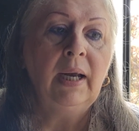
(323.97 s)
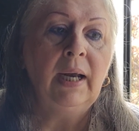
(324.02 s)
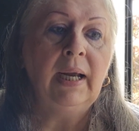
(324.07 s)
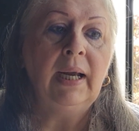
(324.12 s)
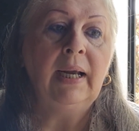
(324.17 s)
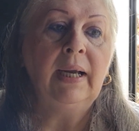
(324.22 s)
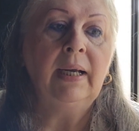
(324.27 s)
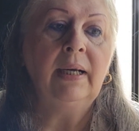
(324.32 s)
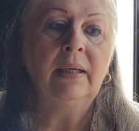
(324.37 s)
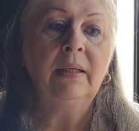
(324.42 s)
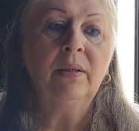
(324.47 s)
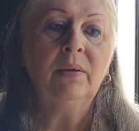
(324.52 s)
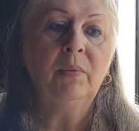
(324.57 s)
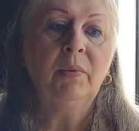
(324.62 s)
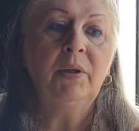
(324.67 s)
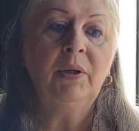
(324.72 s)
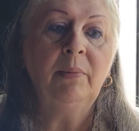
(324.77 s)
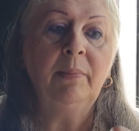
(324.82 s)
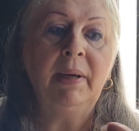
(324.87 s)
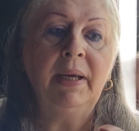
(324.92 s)
And
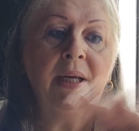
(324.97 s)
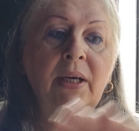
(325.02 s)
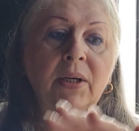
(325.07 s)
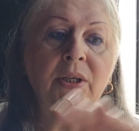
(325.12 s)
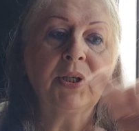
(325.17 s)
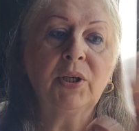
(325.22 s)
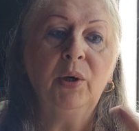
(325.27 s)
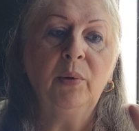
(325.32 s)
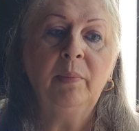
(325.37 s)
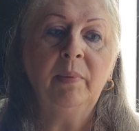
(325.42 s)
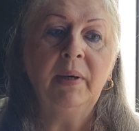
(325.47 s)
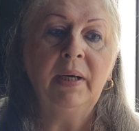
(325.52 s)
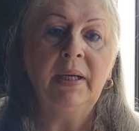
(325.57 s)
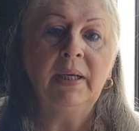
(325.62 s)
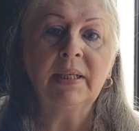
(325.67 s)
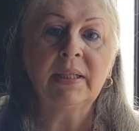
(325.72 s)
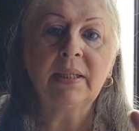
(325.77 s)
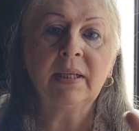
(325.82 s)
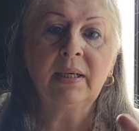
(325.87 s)
when you make your soap and it's